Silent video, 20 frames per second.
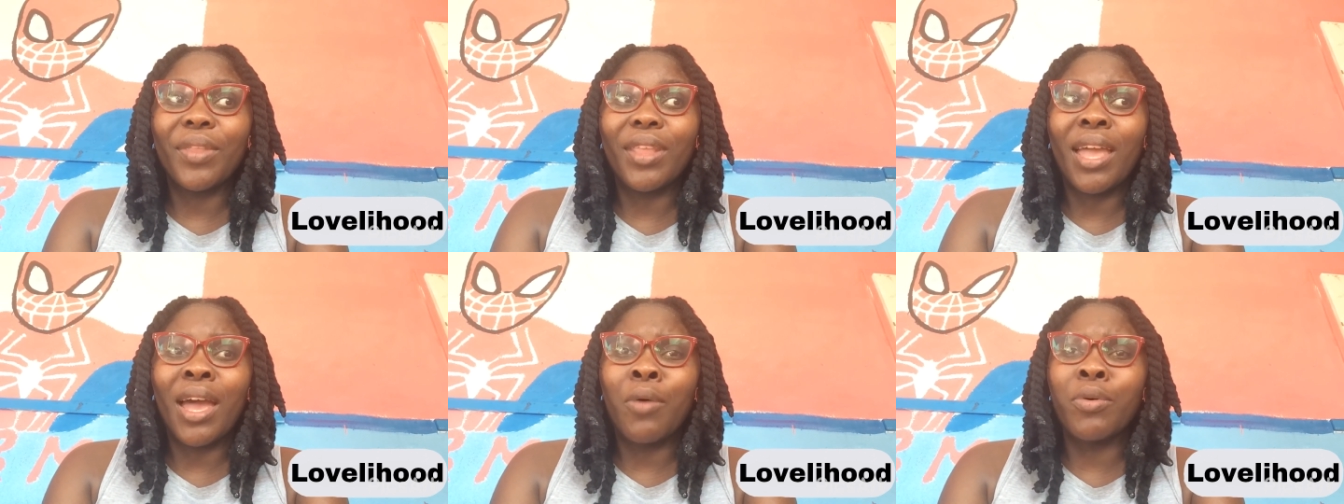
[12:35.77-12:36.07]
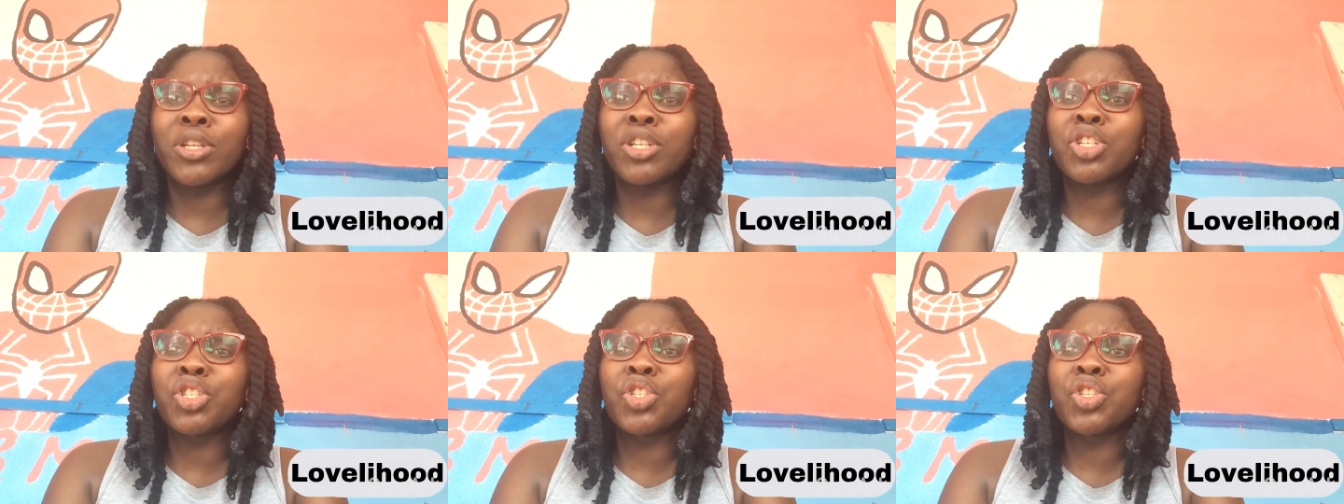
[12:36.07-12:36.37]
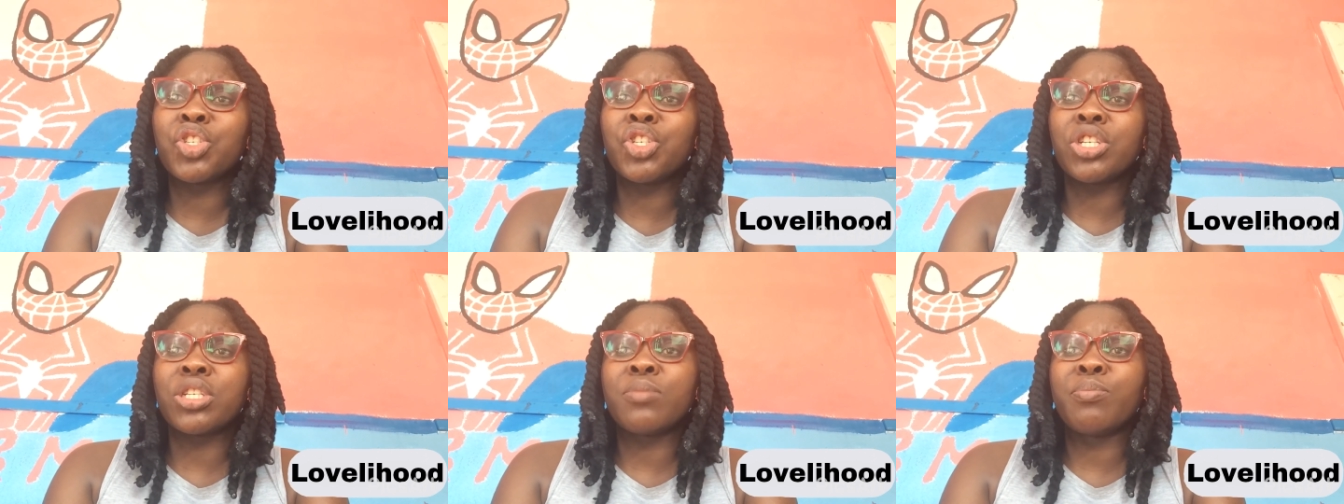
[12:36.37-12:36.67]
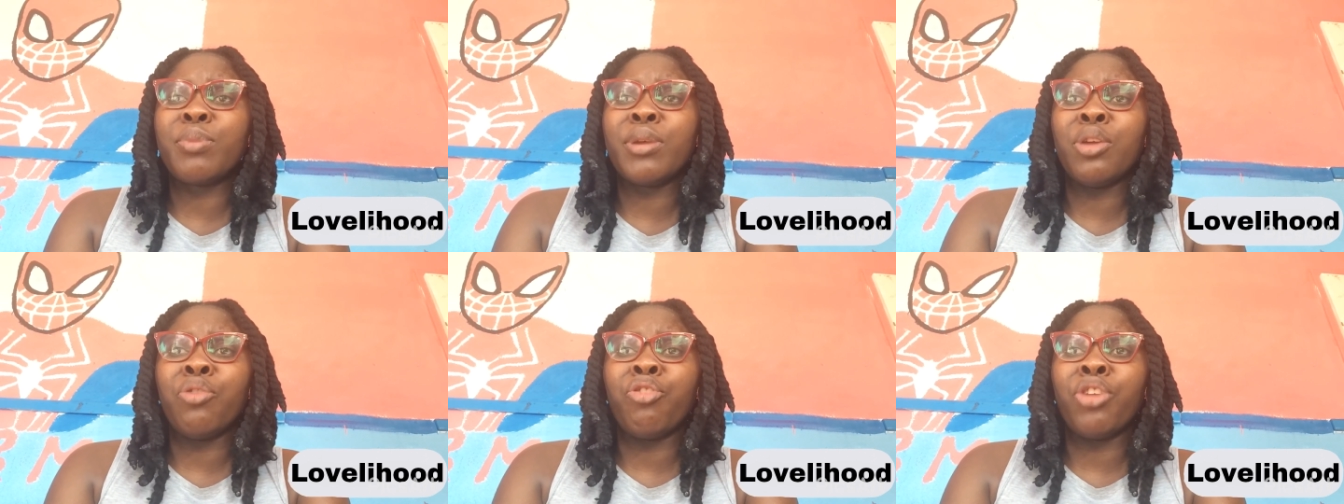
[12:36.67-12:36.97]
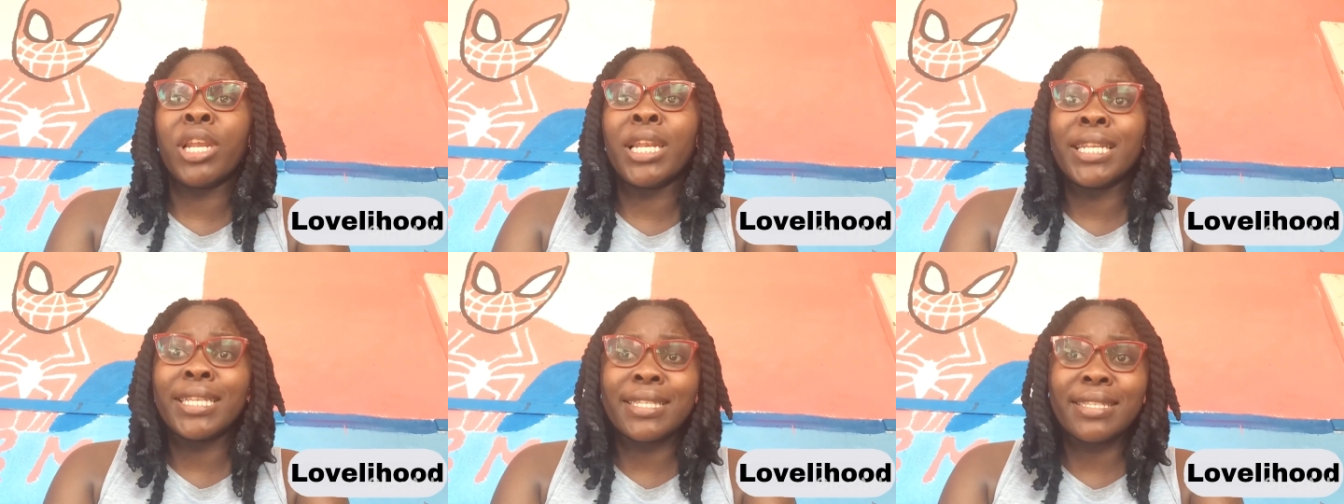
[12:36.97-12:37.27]
I wanted to just be
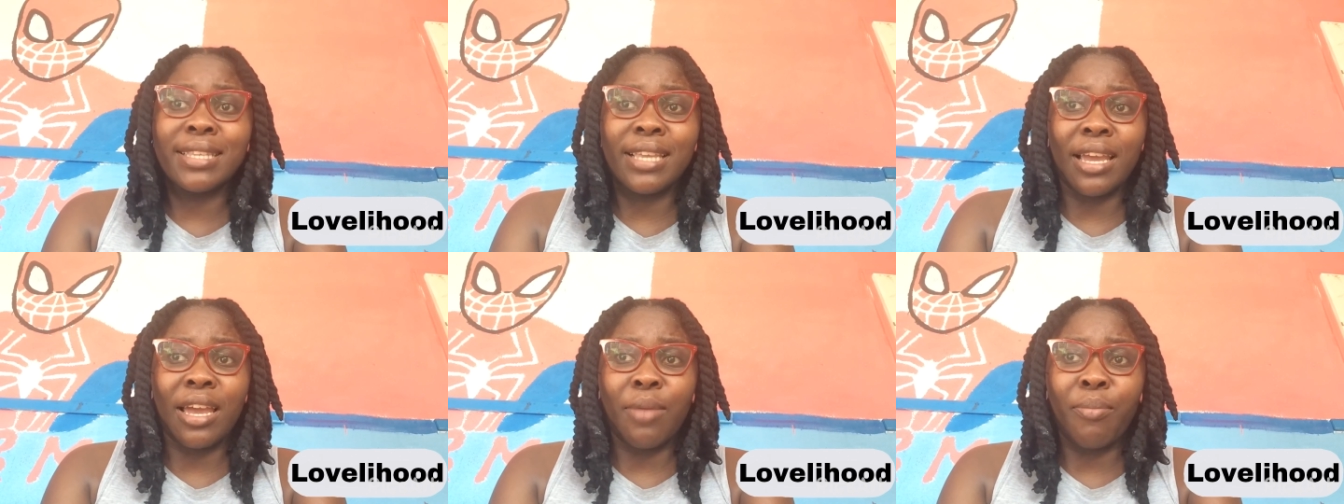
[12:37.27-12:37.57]
realistic